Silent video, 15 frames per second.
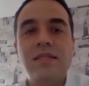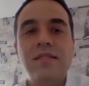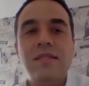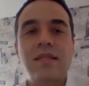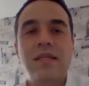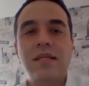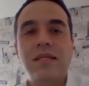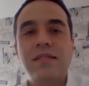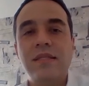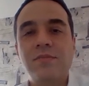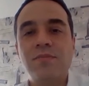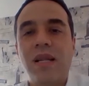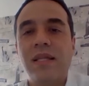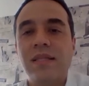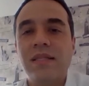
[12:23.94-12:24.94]

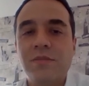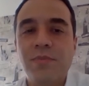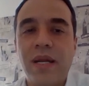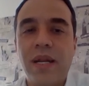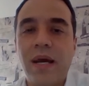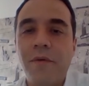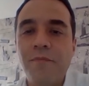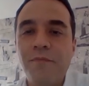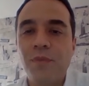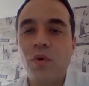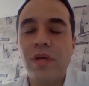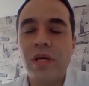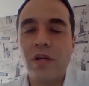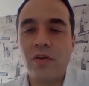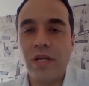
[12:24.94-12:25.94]
accounting for
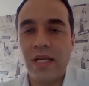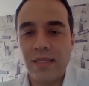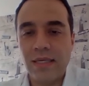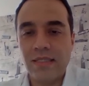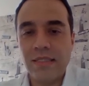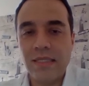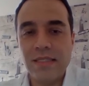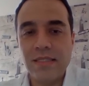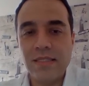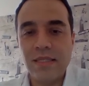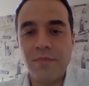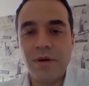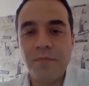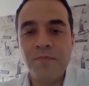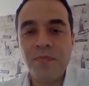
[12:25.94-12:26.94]
20% of
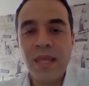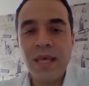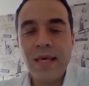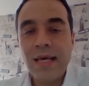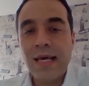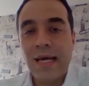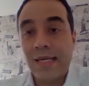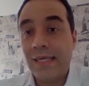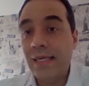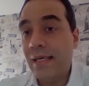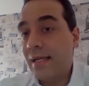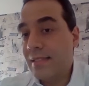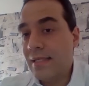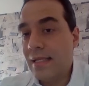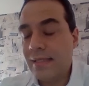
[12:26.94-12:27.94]
the current
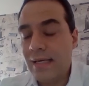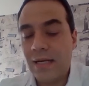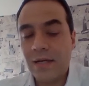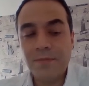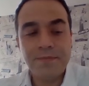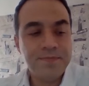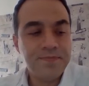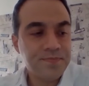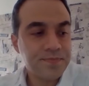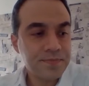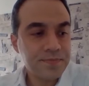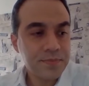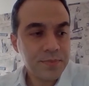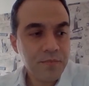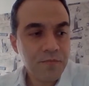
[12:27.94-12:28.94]
capacity
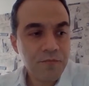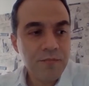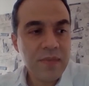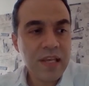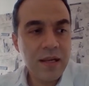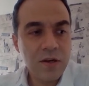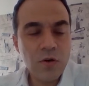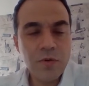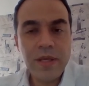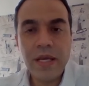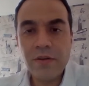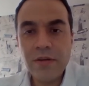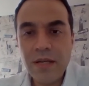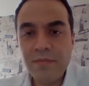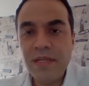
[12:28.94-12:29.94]
of our
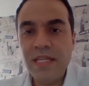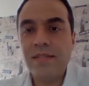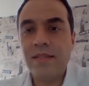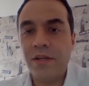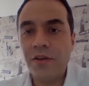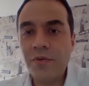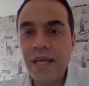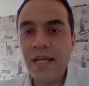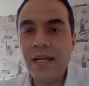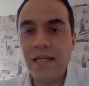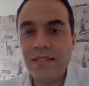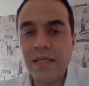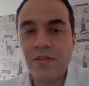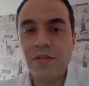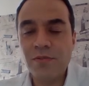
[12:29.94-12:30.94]
system for
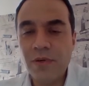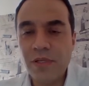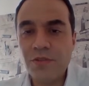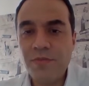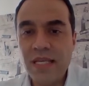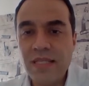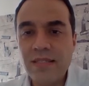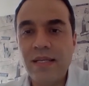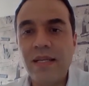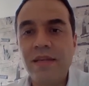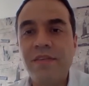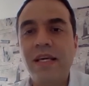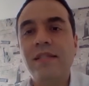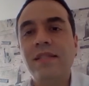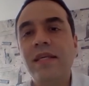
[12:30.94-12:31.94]
those
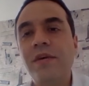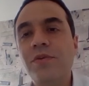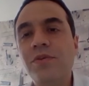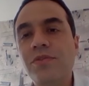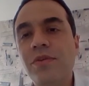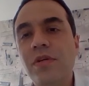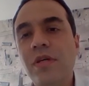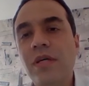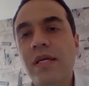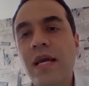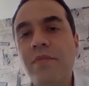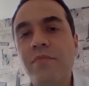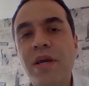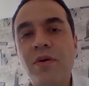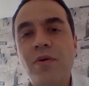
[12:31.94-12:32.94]
7 gigas.
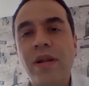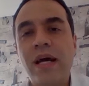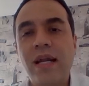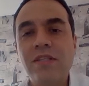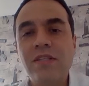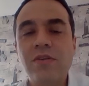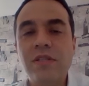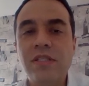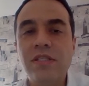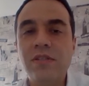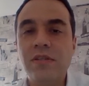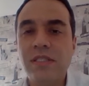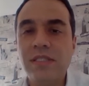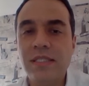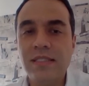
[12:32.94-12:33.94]
And here
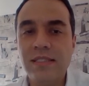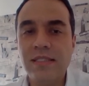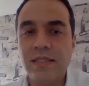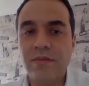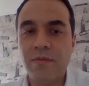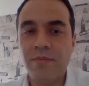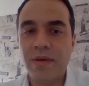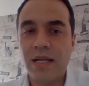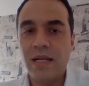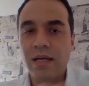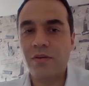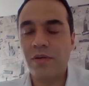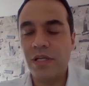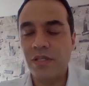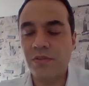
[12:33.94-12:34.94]
you
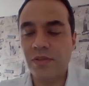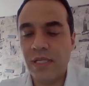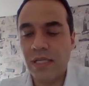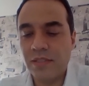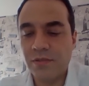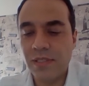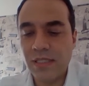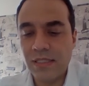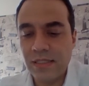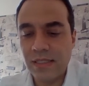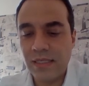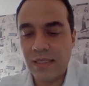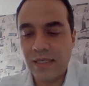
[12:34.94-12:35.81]
see that